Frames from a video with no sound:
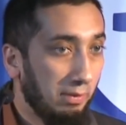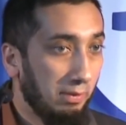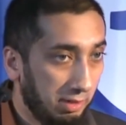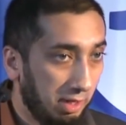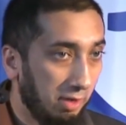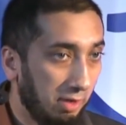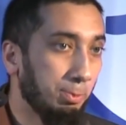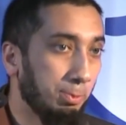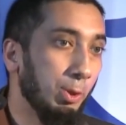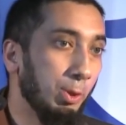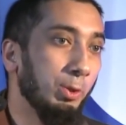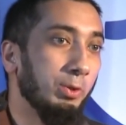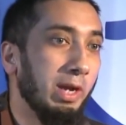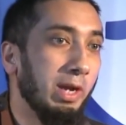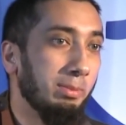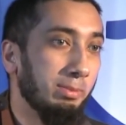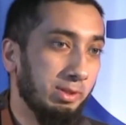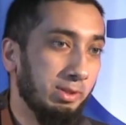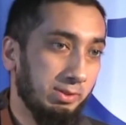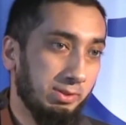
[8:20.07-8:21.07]
We have enough
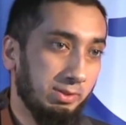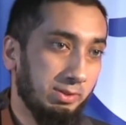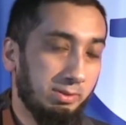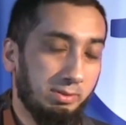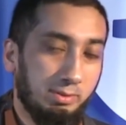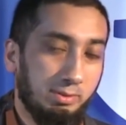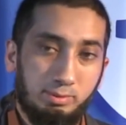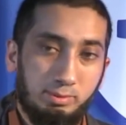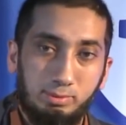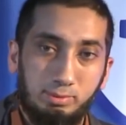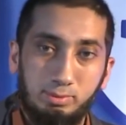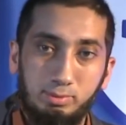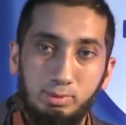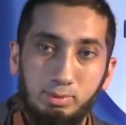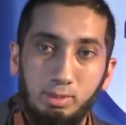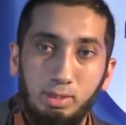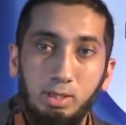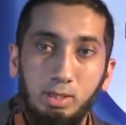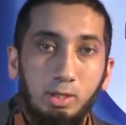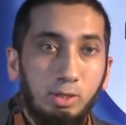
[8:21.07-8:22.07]
programmers.
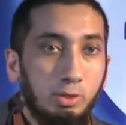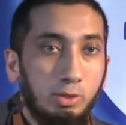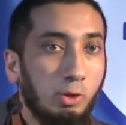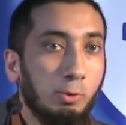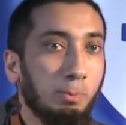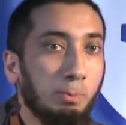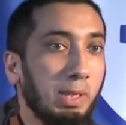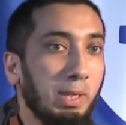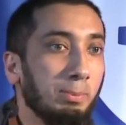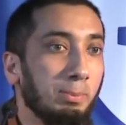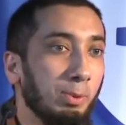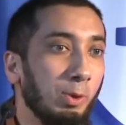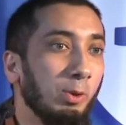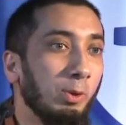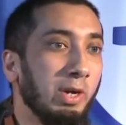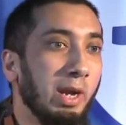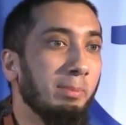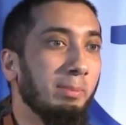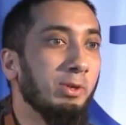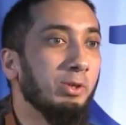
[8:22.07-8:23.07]
Don't be a
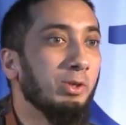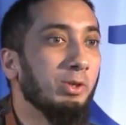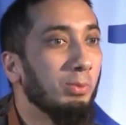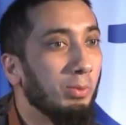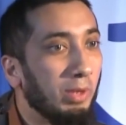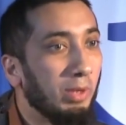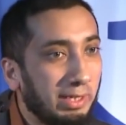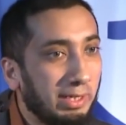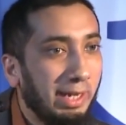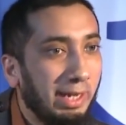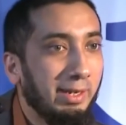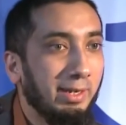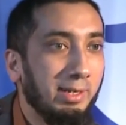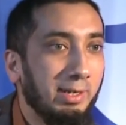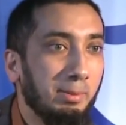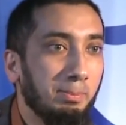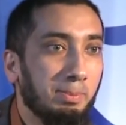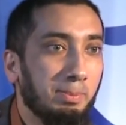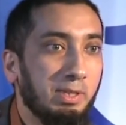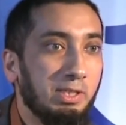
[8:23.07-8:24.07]
programmer to work at
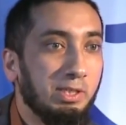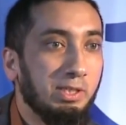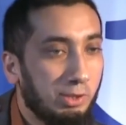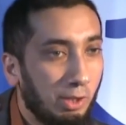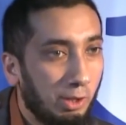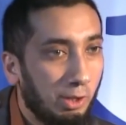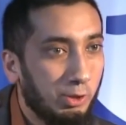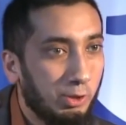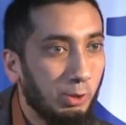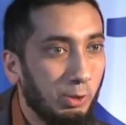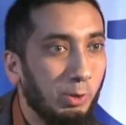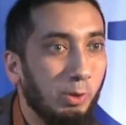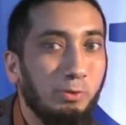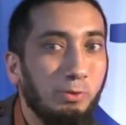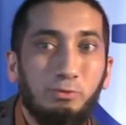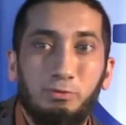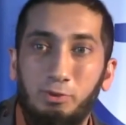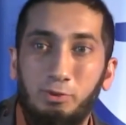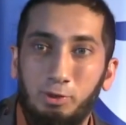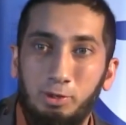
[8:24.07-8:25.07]
a company. Start your
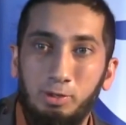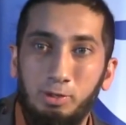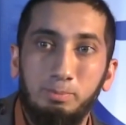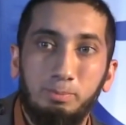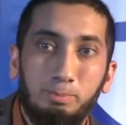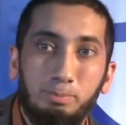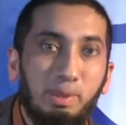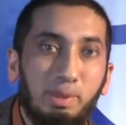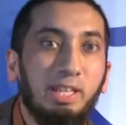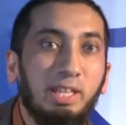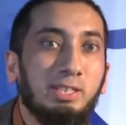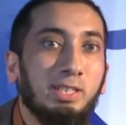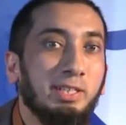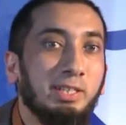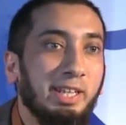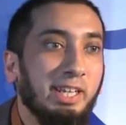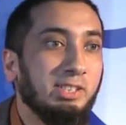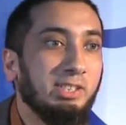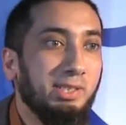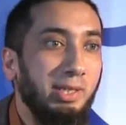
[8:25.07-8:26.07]
own firm,
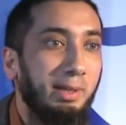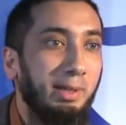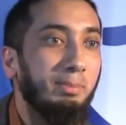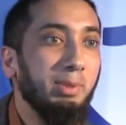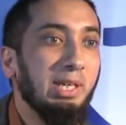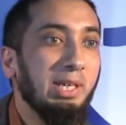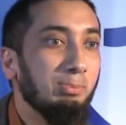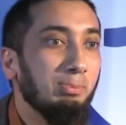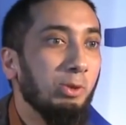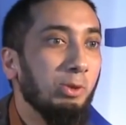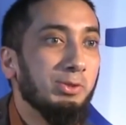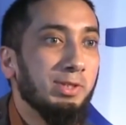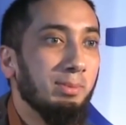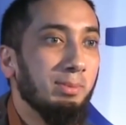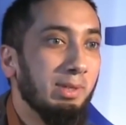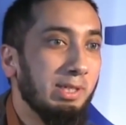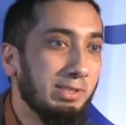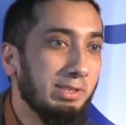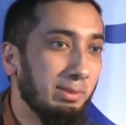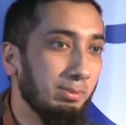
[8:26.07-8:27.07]
make the next
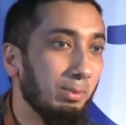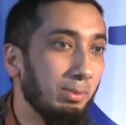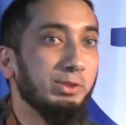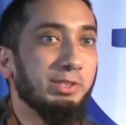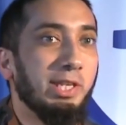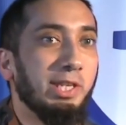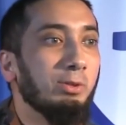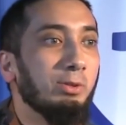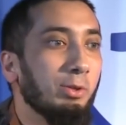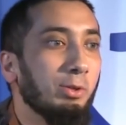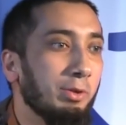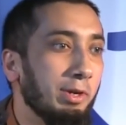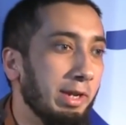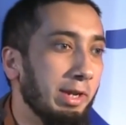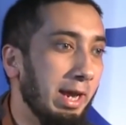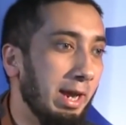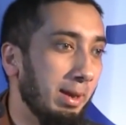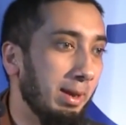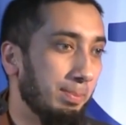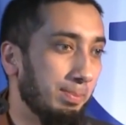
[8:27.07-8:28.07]
most amazing, most
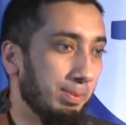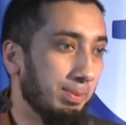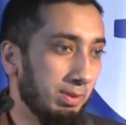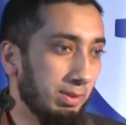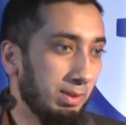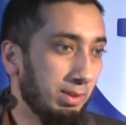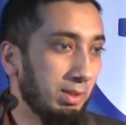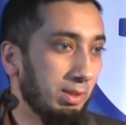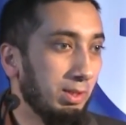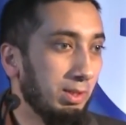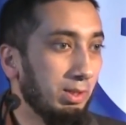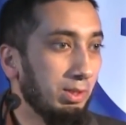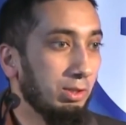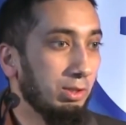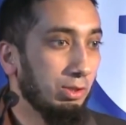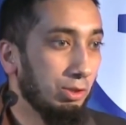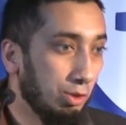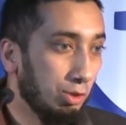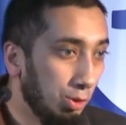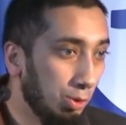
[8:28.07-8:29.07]
downloaded app.
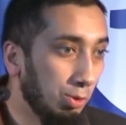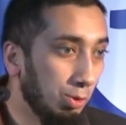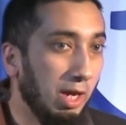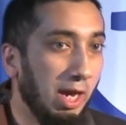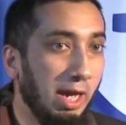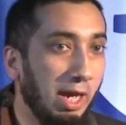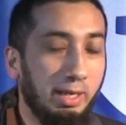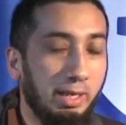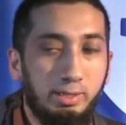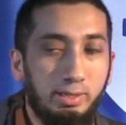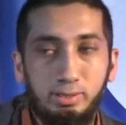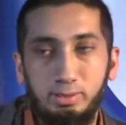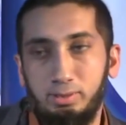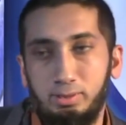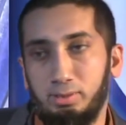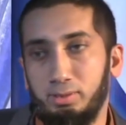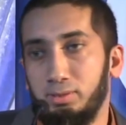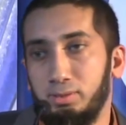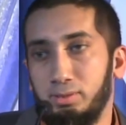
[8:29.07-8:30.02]
You should do that.